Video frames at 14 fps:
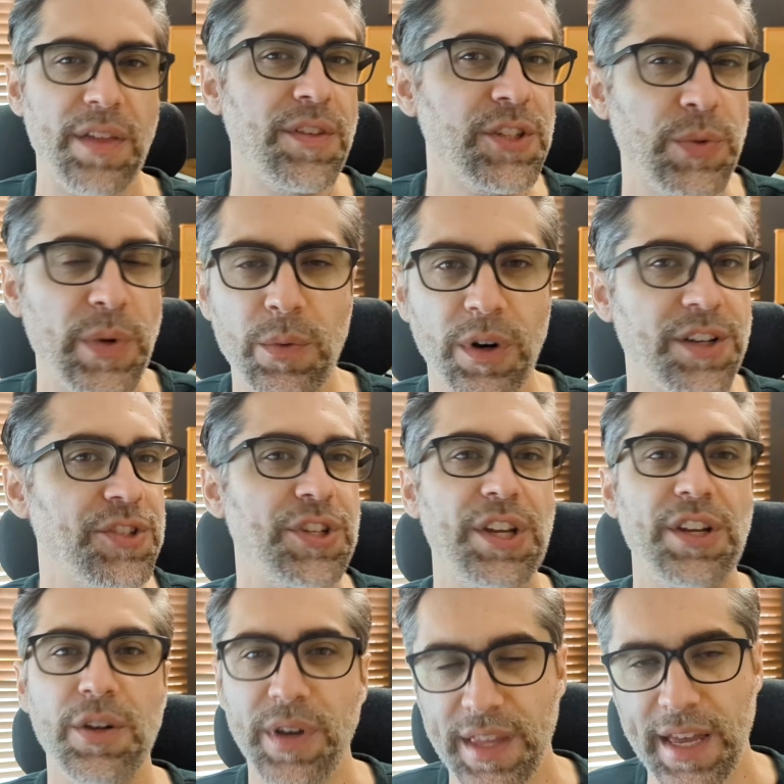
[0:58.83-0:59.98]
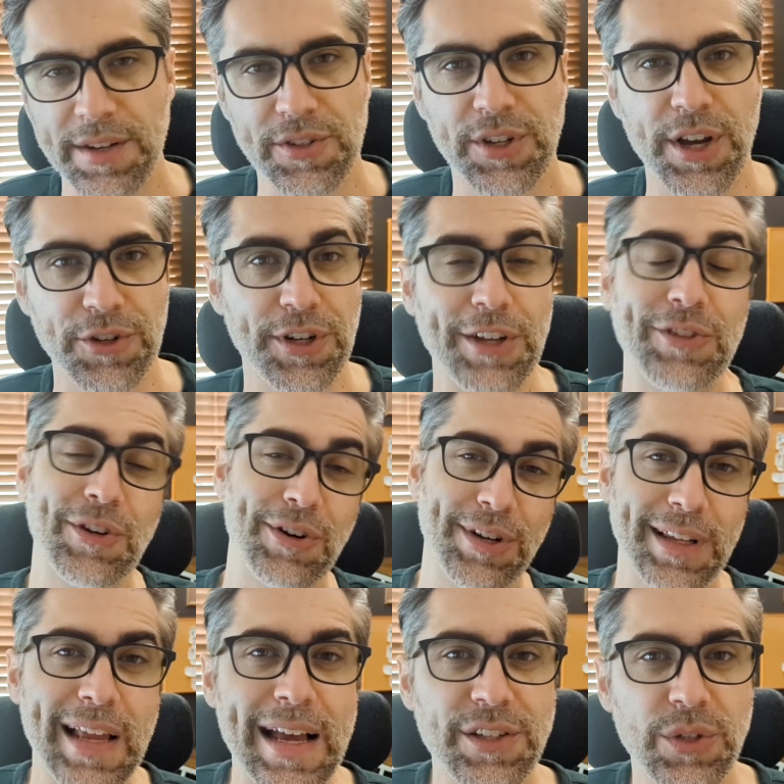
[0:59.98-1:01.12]
this week we're continuing that discussion I
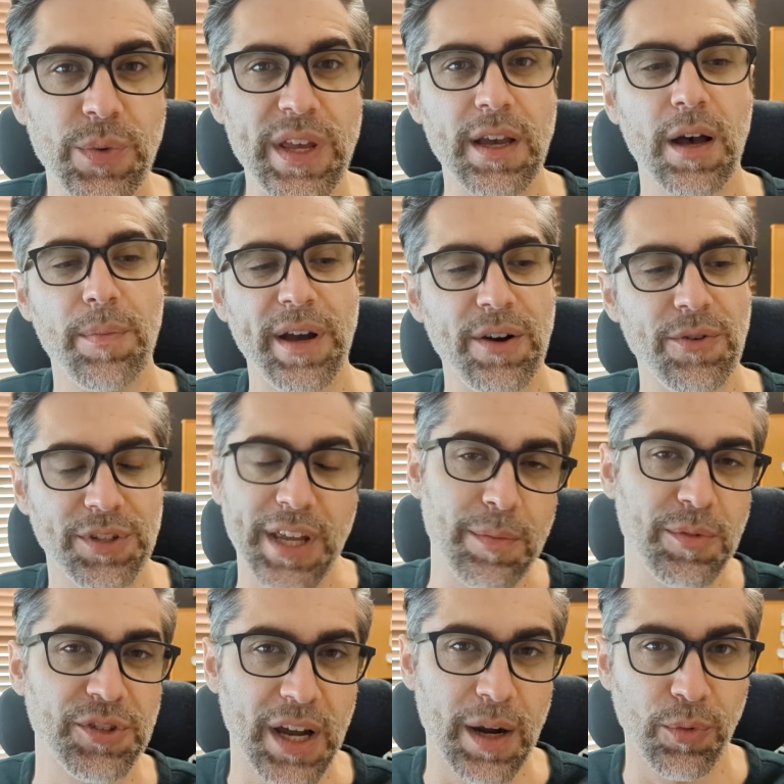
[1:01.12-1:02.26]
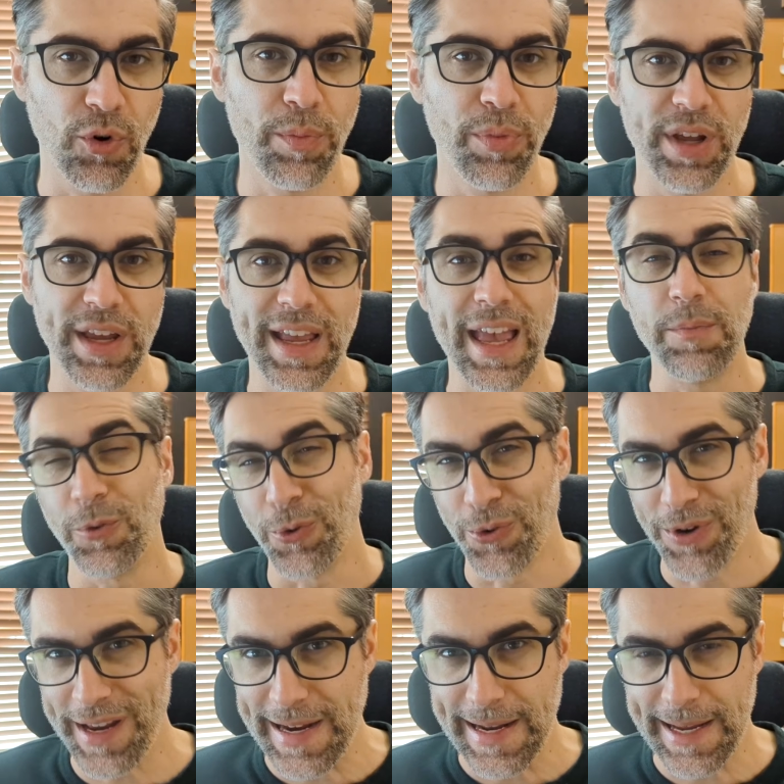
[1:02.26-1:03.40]
started last week about tabletop role-playing game
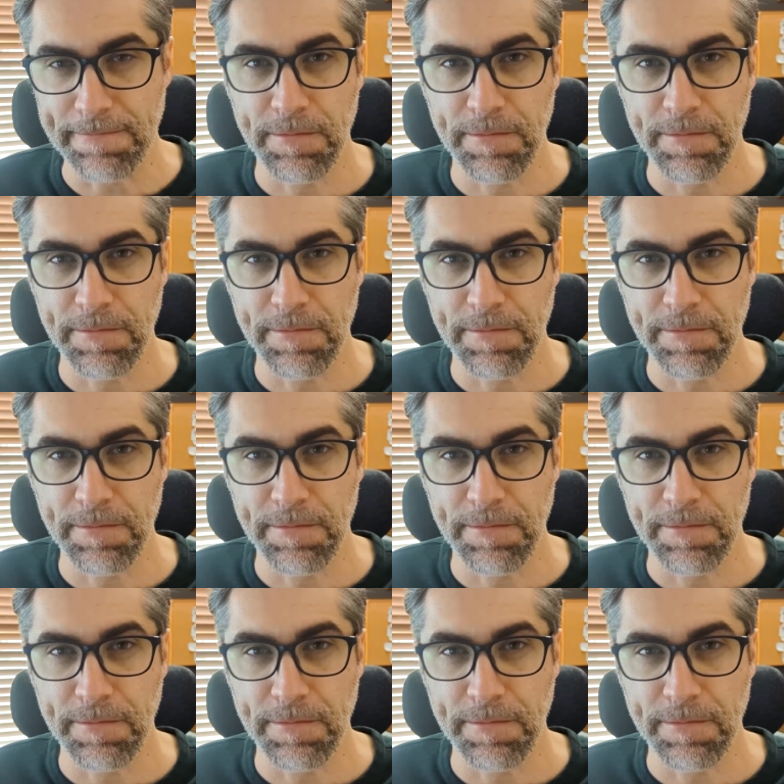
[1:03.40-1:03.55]
reading,